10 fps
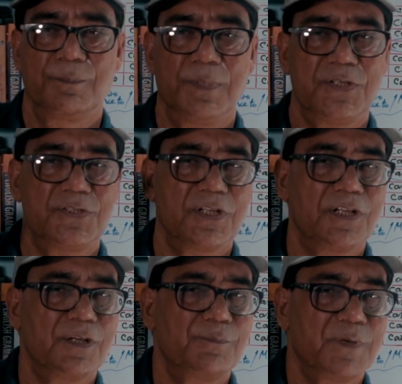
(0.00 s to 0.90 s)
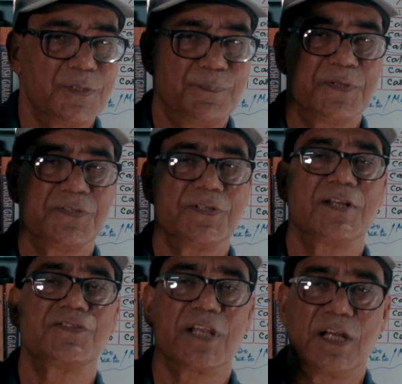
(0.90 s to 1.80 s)
but first person
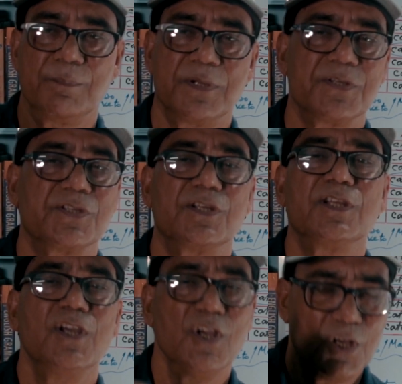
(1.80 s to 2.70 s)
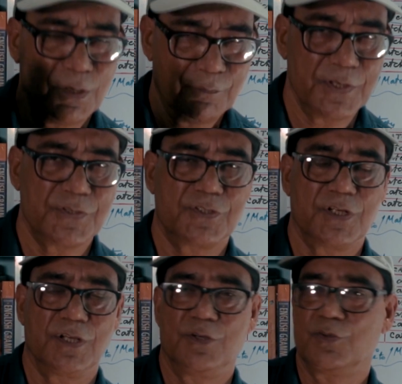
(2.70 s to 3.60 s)
and second person, first
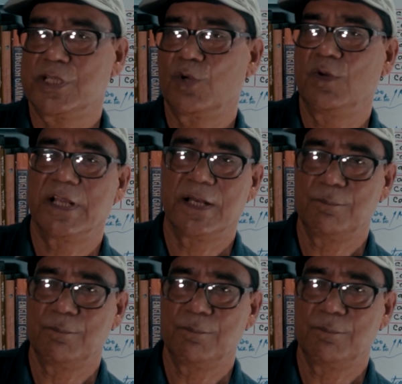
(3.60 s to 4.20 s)
singular